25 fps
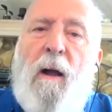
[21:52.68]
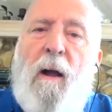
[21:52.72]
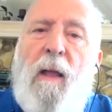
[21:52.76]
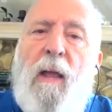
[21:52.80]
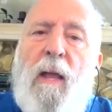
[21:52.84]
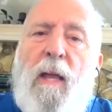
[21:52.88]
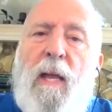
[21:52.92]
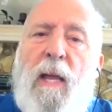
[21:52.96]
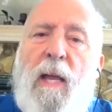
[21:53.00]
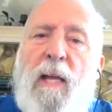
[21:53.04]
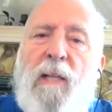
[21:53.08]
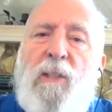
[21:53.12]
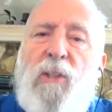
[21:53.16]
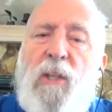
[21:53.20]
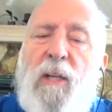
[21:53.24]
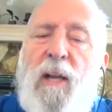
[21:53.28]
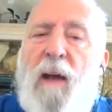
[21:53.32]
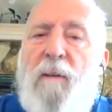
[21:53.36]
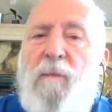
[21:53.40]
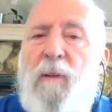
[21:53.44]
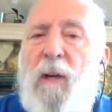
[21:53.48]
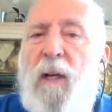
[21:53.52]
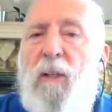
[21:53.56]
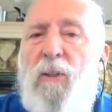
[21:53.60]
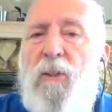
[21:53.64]
is an
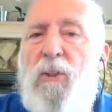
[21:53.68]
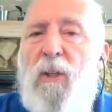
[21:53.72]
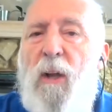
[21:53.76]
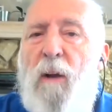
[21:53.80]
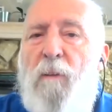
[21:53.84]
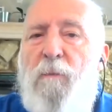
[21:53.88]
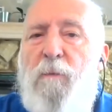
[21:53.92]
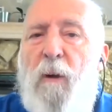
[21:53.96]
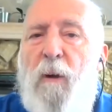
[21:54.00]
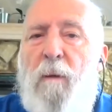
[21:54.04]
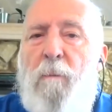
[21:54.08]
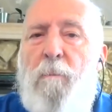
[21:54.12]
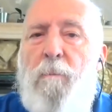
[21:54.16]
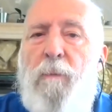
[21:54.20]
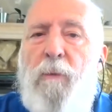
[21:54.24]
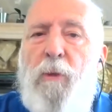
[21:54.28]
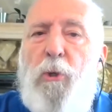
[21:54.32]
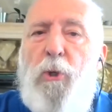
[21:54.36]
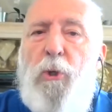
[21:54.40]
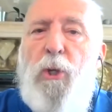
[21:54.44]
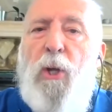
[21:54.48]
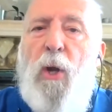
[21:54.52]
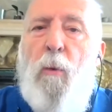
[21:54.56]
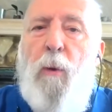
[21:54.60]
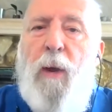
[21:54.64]
evidence of
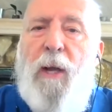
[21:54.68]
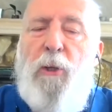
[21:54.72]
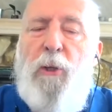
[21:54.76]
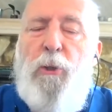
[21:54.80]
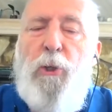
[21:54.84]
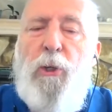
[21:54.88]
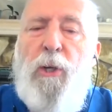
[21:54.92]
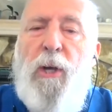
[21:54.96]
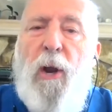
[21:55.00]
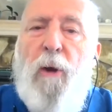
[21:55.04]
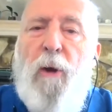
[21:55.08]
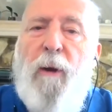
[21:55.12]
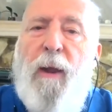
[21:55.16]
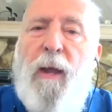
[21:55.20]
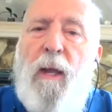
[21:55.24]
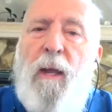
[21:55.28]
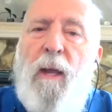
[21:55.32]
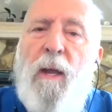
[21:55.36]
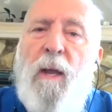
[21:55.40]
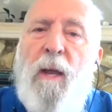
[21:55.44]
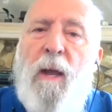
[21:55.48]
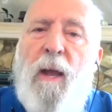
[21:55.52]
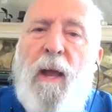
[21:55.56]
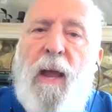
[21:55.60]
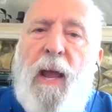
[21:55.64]
geoengineering,
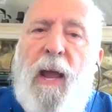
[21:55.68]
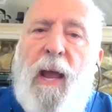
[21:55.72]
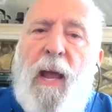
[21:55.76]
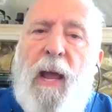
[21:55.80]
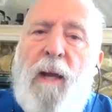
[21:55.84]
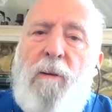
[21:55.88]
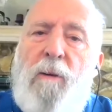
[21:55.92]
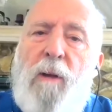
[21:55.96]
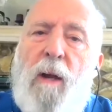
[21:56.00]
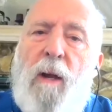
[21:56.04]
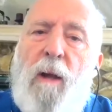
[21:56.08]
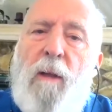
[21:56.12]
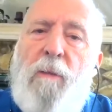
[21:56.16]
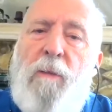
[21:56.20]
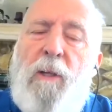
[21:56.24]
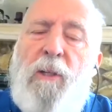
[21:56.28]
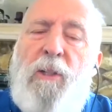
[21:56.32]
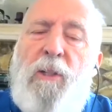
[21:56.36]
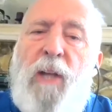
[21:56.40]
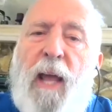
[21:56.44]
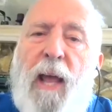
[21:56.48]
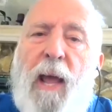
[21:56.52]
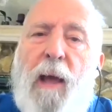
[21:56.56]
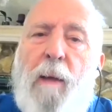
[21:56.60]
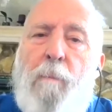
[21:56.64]
and the
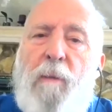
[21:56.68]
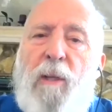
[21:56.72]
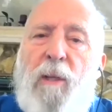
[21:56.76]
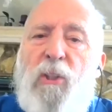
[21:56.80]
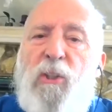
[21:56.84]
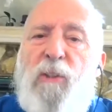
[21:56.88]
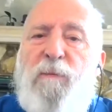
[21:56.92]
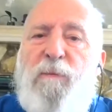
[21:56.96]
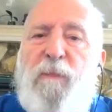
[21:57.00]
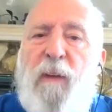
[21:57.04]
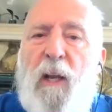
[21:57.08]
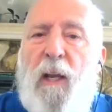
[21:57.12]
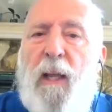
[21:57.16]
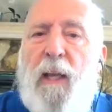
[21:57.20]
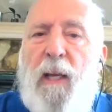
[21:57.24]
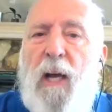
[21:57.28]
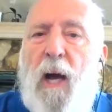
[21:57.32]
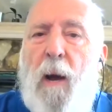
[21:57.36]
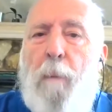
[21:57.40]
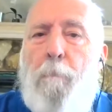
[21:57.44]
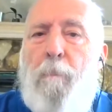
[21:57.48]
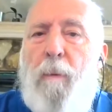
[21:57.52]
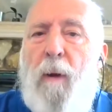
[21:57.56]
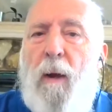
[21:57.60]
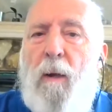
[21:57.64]
dam is filling
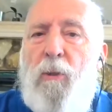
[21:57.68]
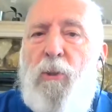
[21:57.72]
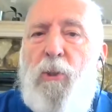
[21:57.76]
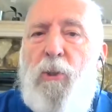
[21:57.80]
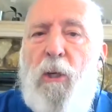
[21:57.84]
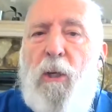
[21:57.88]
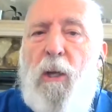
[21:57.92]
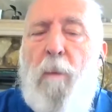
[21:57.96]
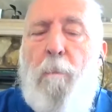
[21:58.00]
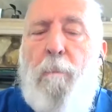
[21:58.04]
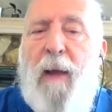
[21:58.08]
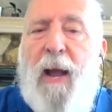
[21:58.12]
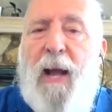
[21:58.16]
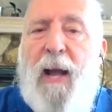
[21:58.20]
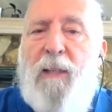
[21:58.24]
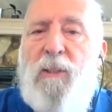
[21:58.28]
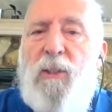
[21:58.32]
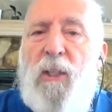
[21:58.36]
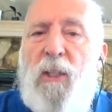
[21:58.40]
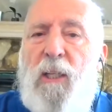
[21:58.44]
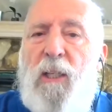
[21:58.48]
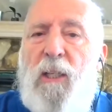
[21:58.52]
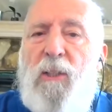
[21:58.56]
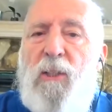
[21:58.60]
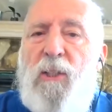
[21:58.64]
up to
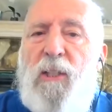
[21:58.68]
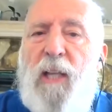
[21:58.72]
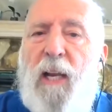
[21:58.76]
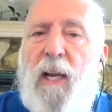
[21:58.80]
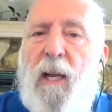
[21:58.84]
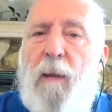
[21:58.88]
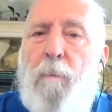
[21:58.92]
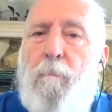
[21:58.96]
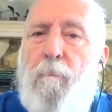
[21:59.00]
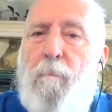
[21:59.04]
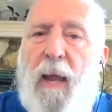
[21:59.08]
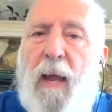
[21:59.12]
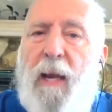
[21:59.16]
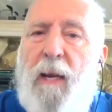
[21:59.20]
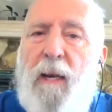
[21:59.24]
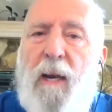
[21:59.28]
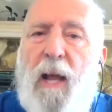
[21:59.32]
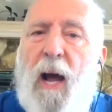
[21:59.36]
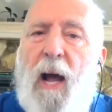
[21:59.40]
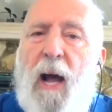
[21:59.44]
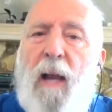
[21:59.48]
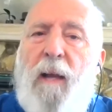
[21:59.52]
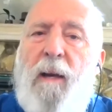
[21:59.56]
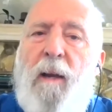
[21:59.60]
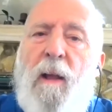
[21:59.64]
capacities that it may
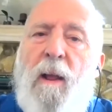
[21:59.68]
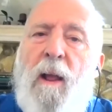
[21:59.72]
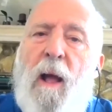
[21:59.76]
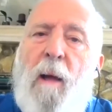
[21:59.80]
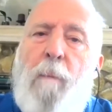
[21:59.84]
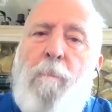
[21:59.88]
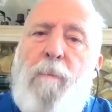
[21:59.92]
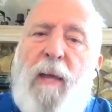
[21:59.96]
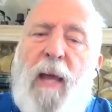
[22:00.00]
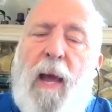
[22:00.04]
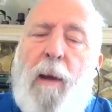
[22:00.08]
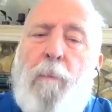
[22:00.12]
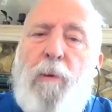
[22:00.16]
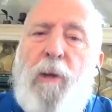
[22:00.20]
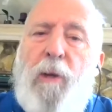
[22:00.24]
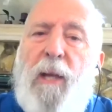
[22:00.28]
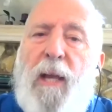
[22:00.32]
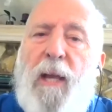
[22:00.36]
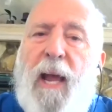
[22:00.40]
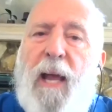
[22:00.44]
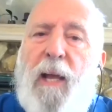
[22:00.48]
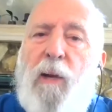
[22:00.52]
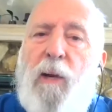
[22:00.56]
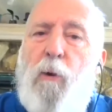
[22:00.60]
not be able to handle